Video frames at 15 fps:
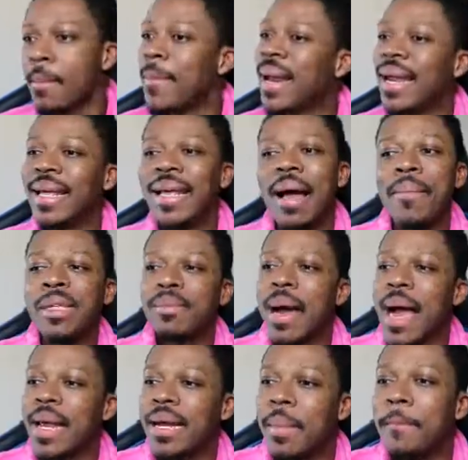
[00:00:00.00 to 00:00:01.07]
Bellingham is
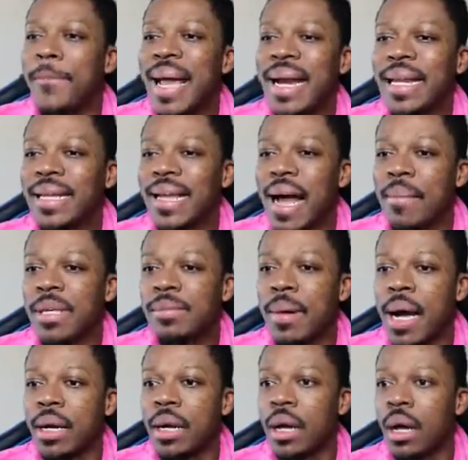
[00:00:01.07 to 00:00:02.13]
mine. Bellingham is
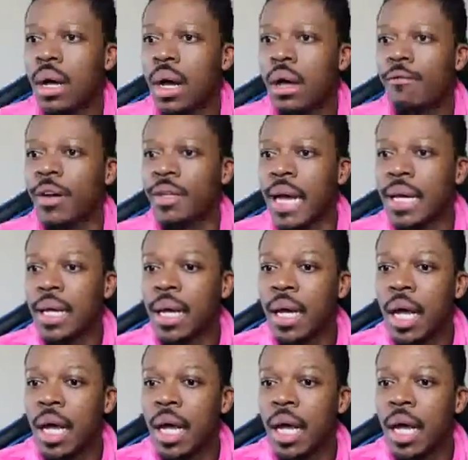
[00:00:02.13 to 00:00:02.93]
mine. Van Dijk.